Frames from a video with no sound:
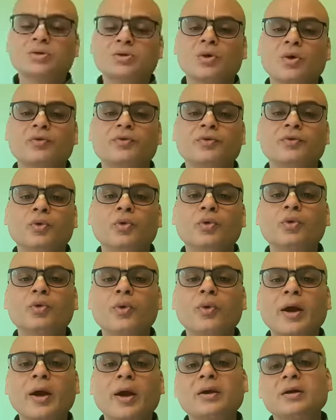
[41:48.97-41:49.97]
of
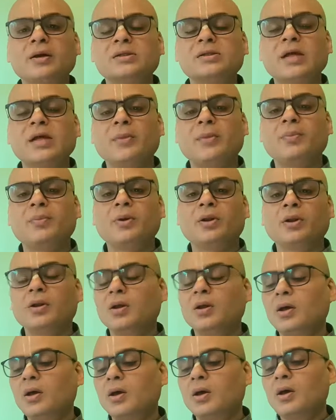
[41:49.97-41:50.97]
guru and disciple
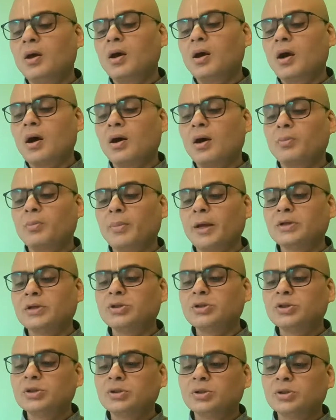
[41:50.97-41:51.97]
are
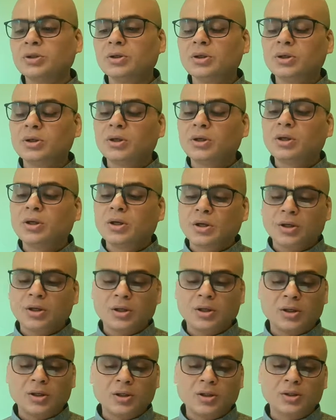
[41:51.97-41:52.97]
mentioned
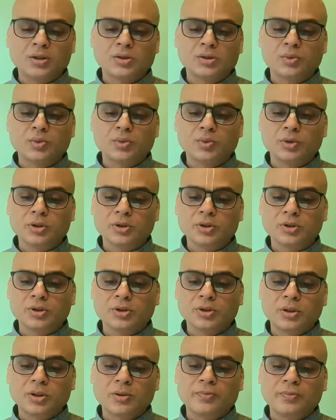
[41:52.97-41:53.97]
in this
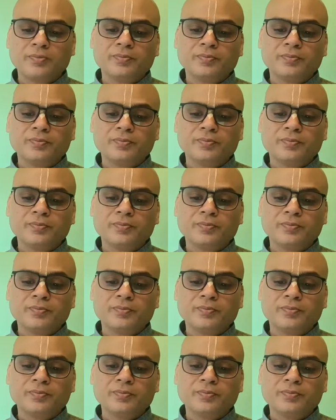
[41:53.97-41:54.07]
verse.